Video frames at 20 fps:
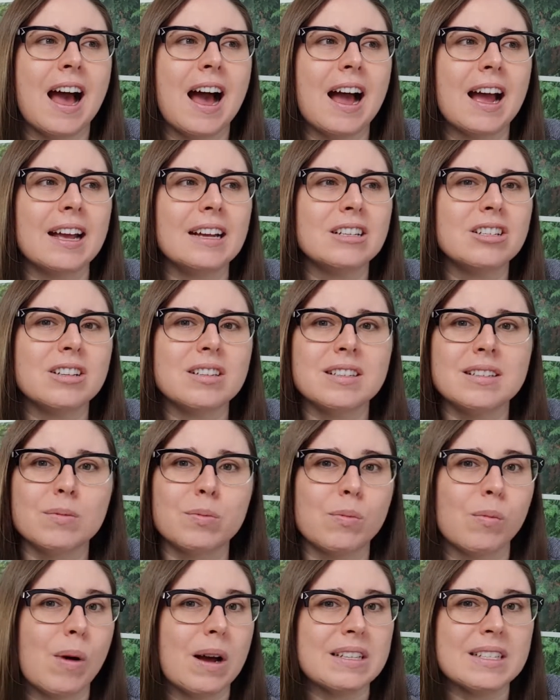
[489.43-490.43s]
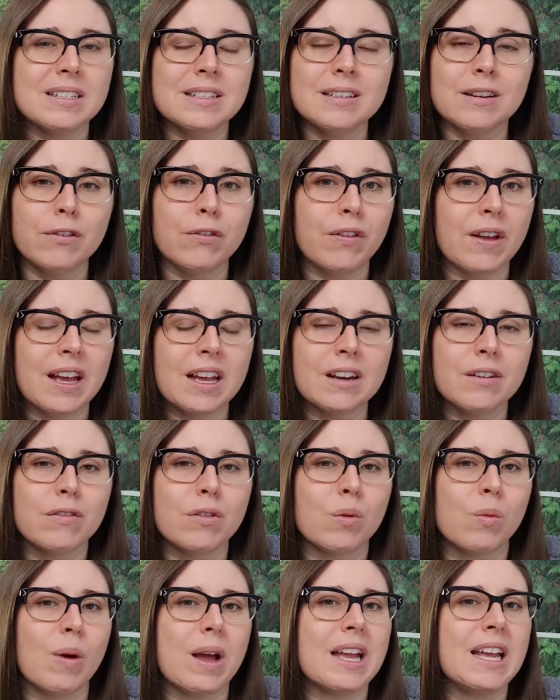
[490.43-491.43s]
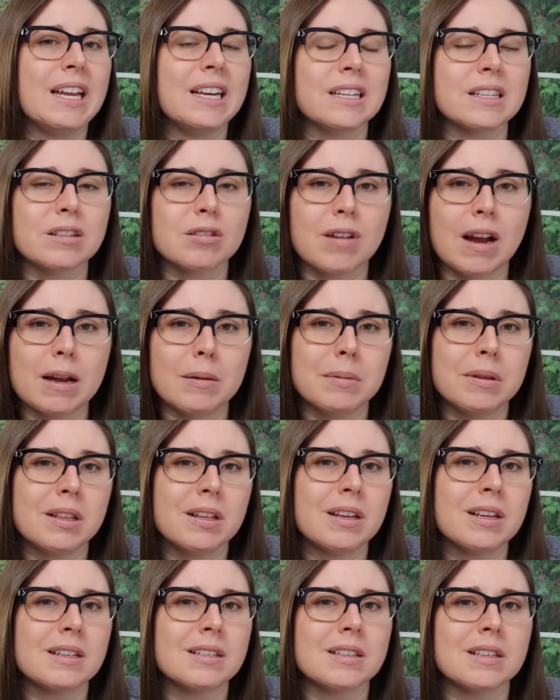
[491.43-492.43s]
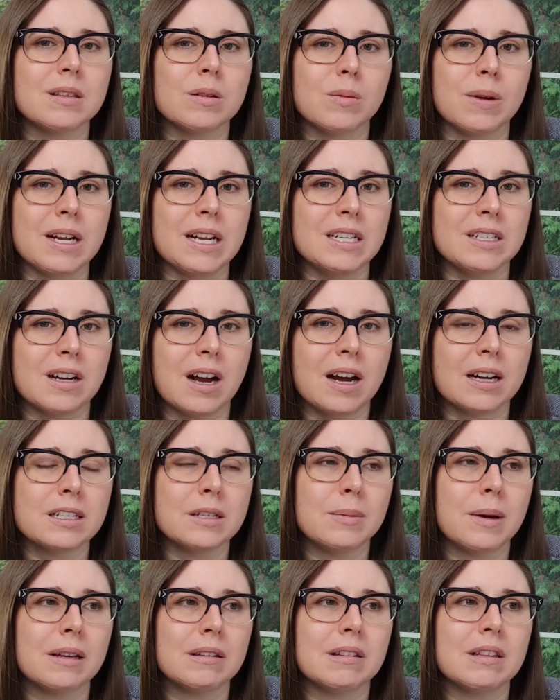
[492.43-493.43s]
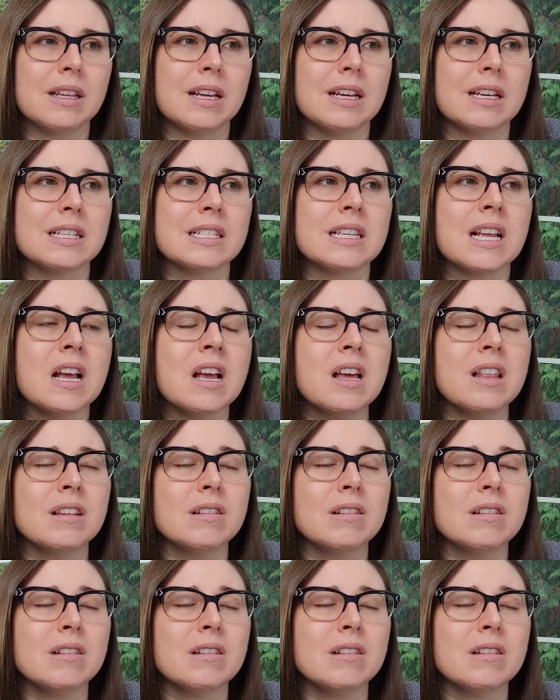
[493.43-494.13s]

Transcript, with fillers: I just wasn't a fan of the way he described things and the way he talked about things.